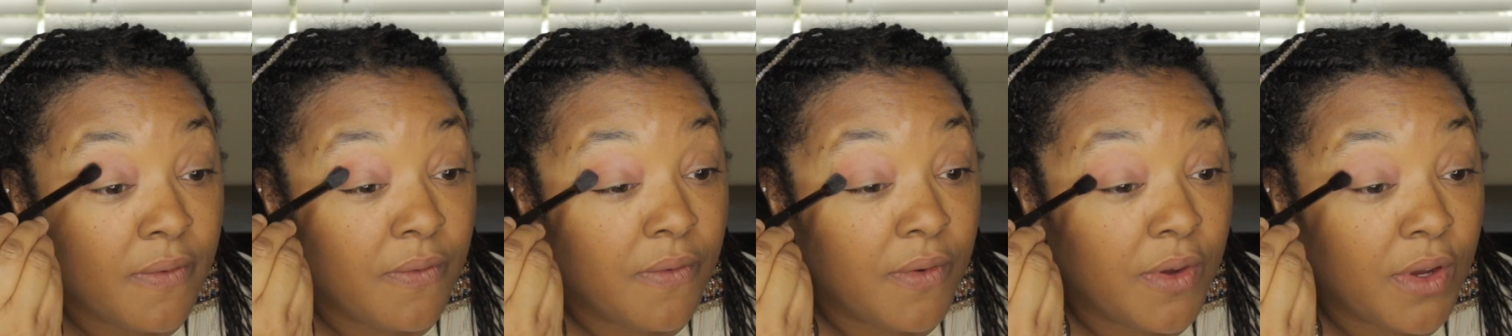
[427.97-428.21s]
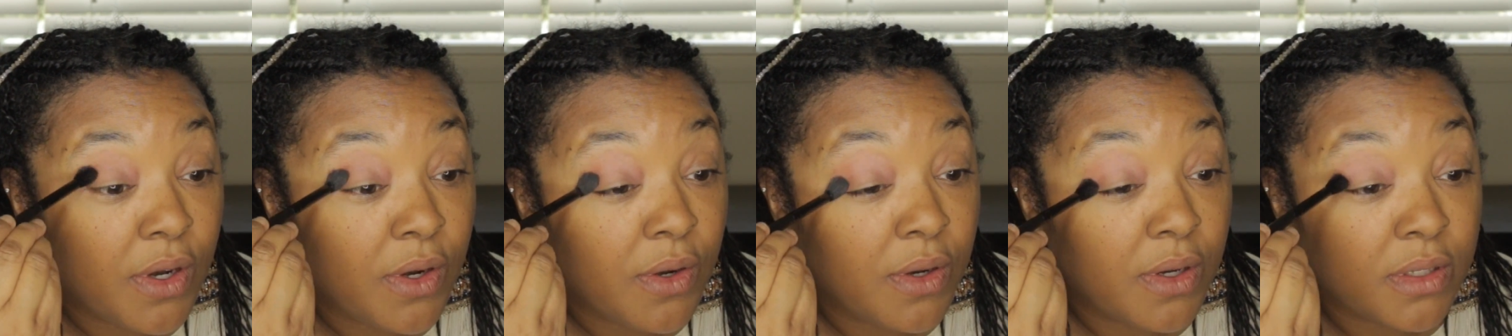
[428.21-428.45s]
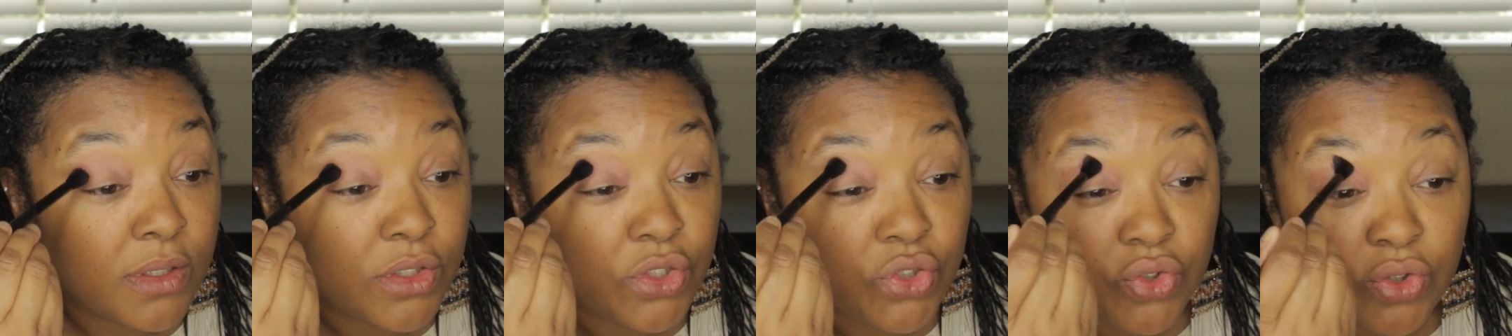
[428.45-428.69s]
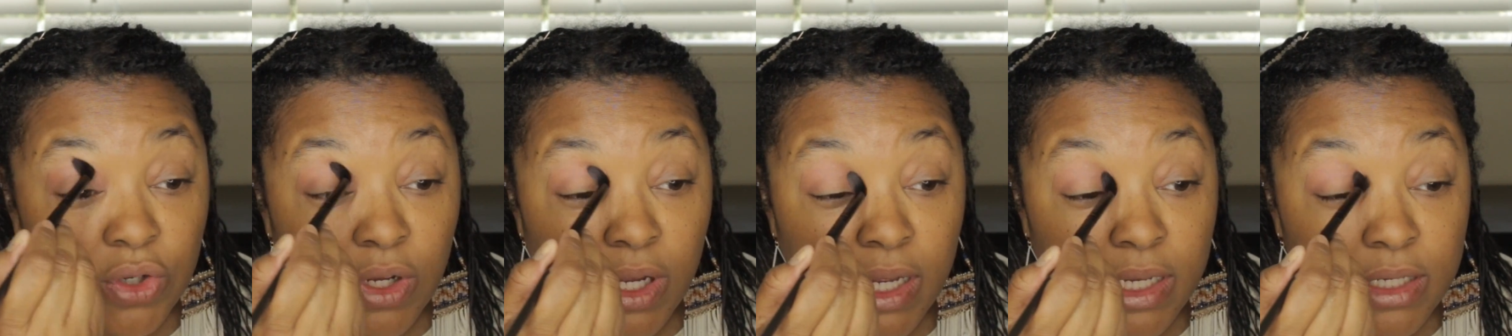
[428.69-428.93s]
very
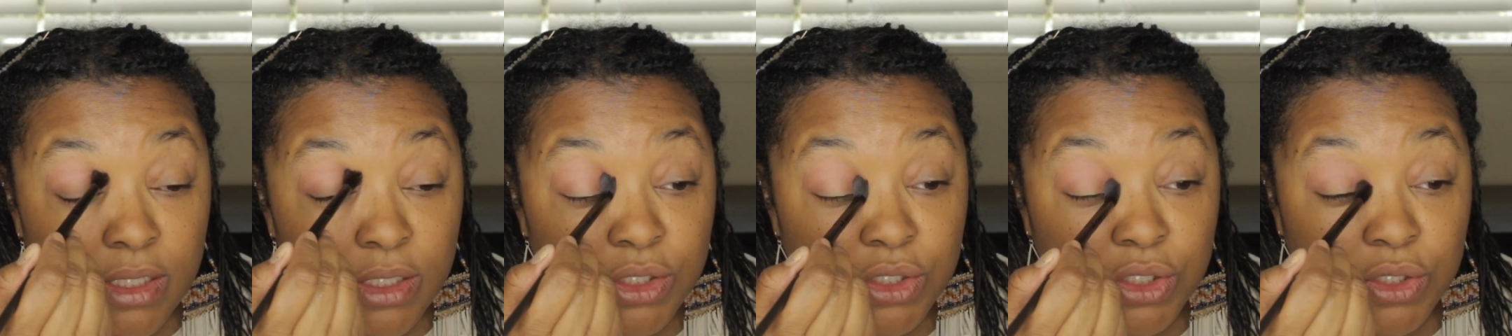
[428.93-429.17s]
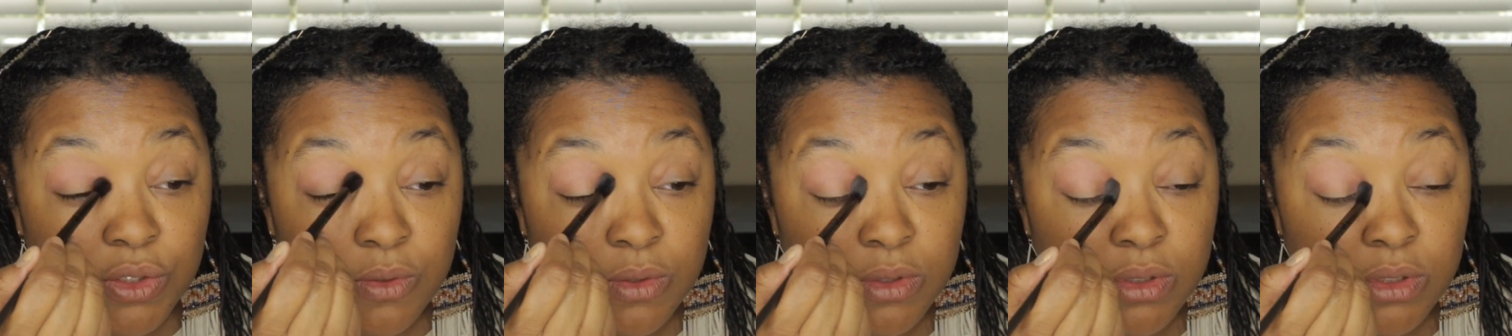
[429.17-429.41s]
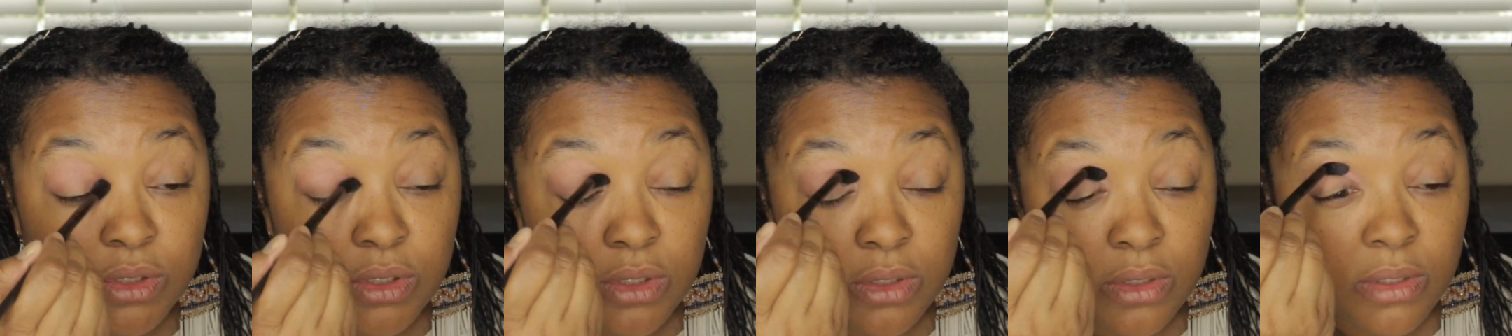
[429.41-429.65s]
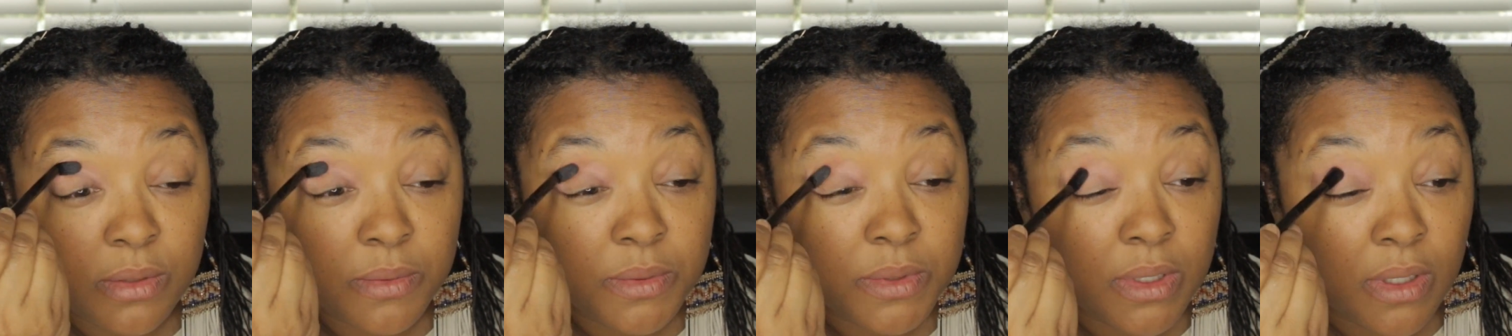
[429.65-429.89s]
attracted to in
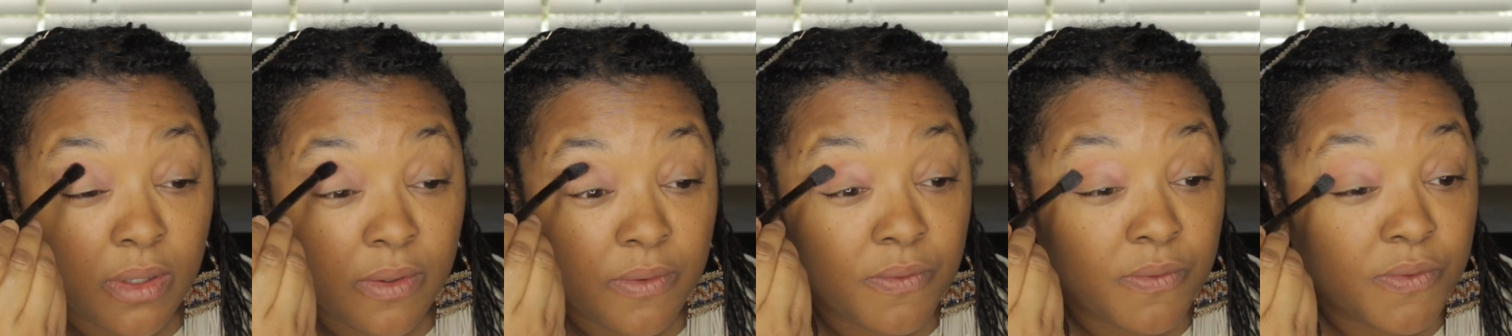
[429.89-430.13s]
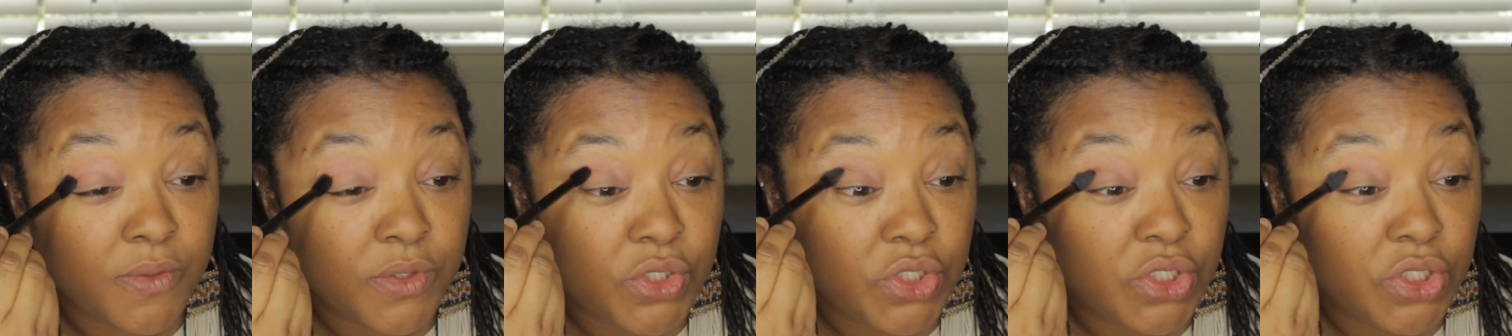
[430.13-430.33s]
terms of